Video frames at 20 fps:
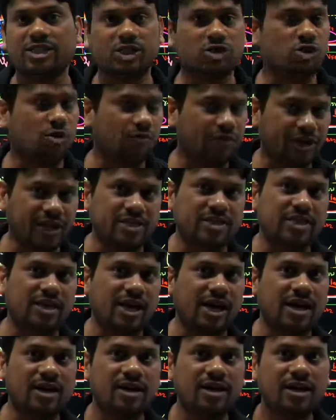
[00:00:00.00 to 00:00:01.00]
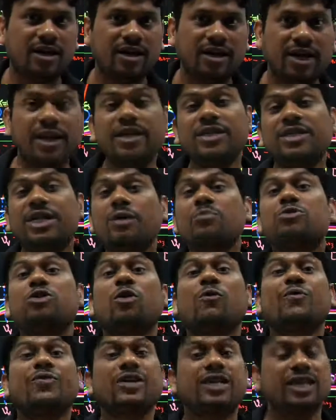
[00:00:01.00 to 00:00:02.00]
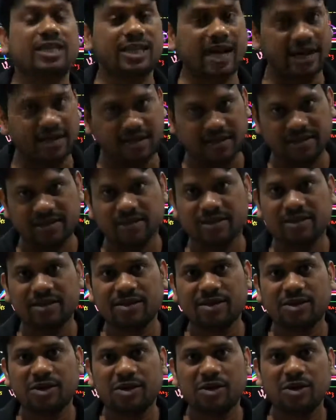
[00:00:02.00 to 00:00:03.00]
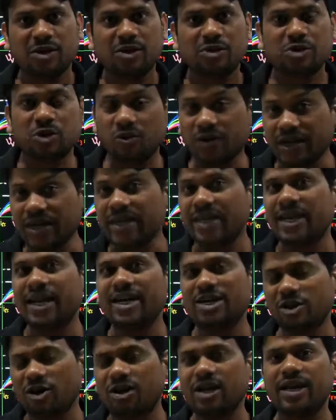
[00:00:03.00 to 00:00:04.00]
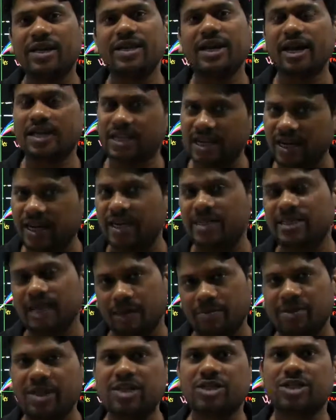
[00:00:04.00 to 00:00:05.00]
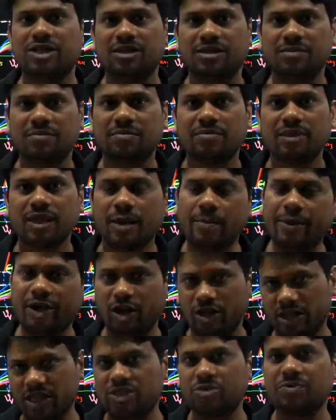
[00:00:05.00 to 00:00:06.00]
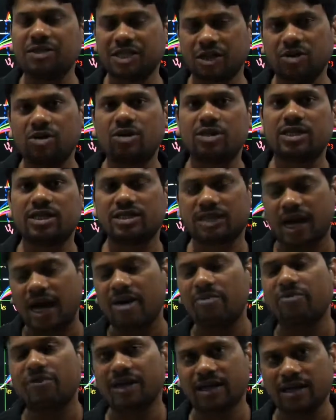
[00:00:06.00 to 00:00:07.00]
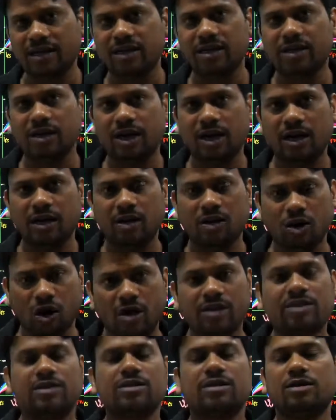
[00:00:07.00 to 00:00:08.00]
of SCR in terms of designing. So in gate or any other examination, because the switching losses are very less